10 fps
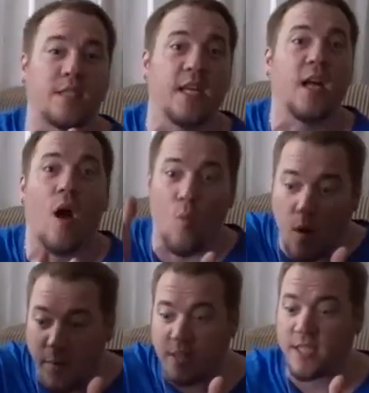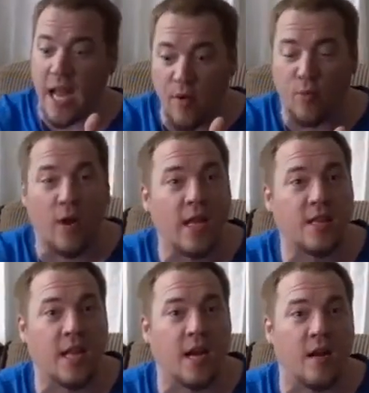sitting, a woman sat right
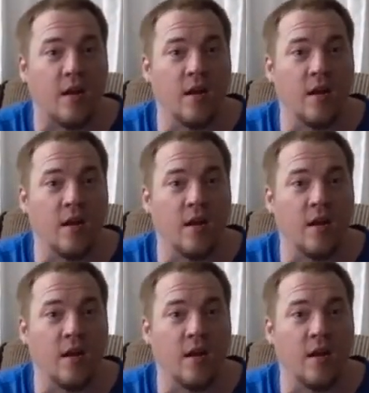there.